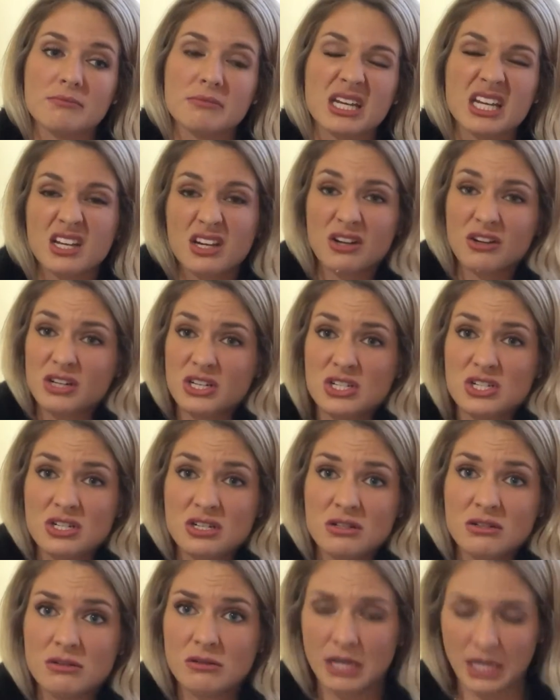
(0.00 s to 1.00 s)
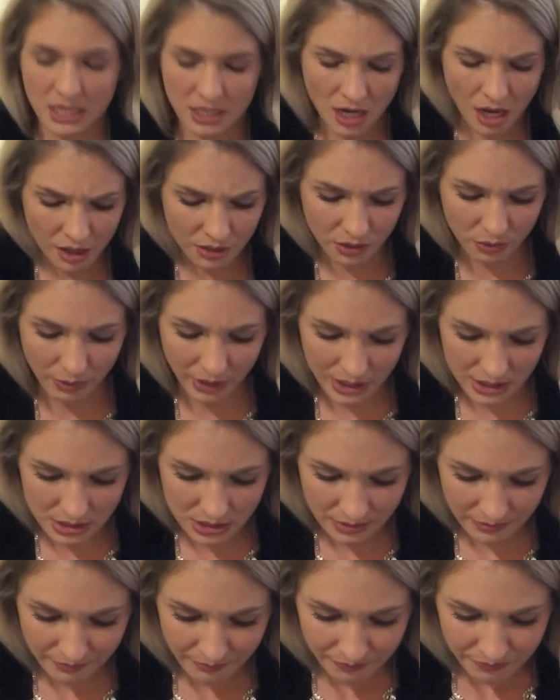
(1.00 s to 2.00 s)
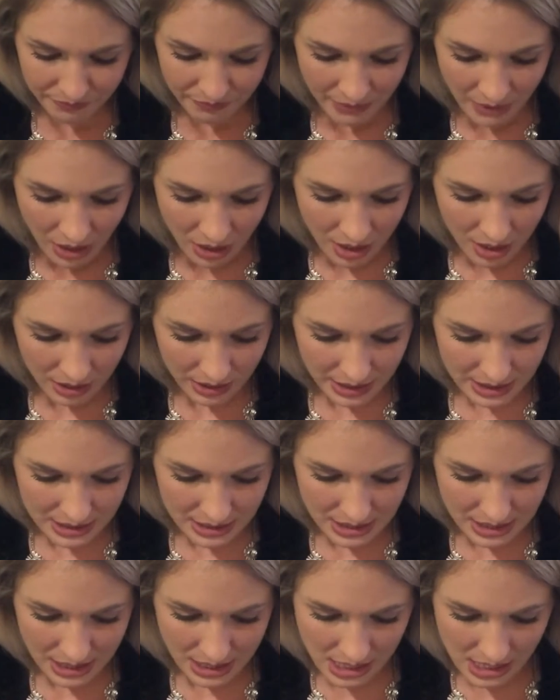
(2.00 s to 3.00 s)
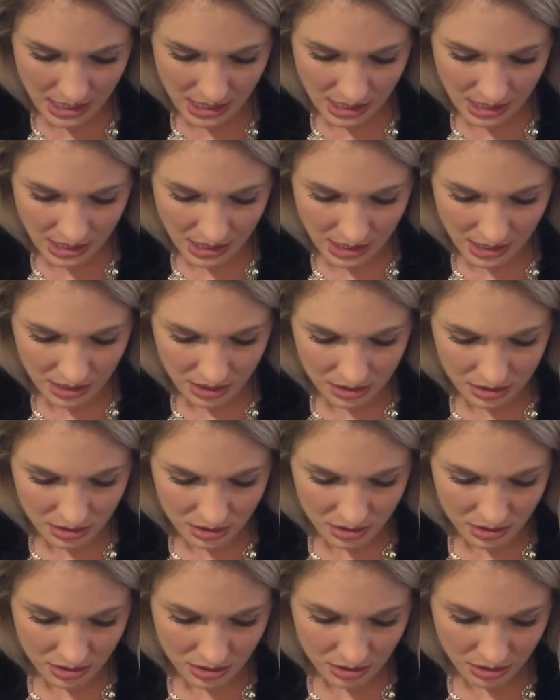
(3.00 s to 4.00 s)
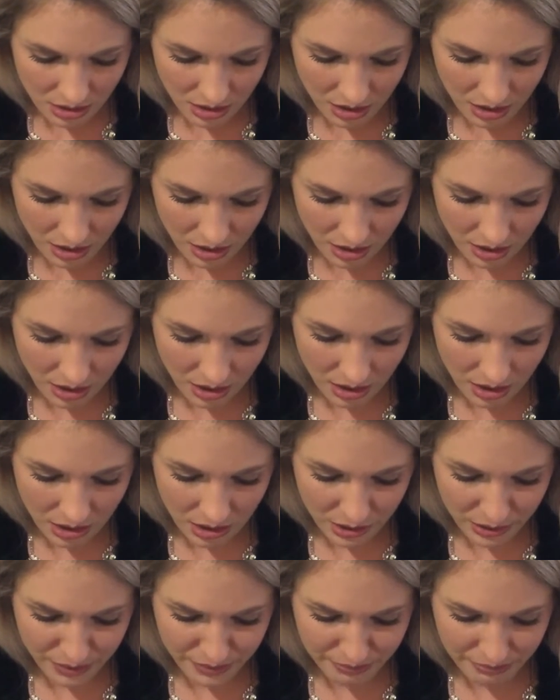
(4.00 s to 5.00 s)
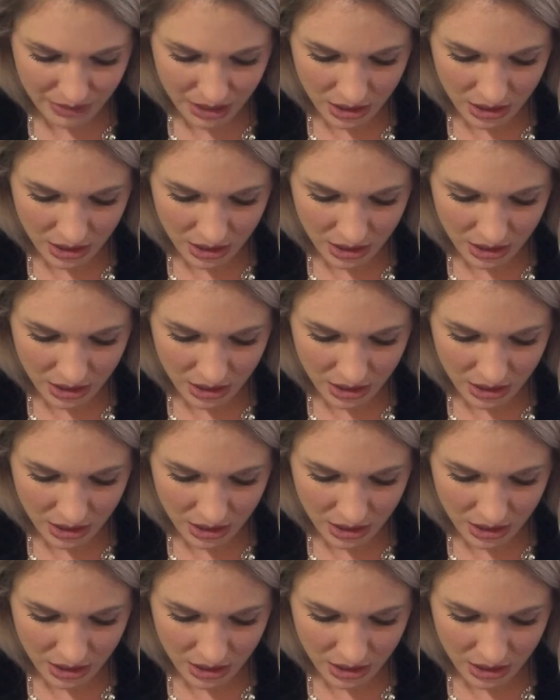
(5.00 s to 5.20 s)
encourage you in other ways. Let's see. I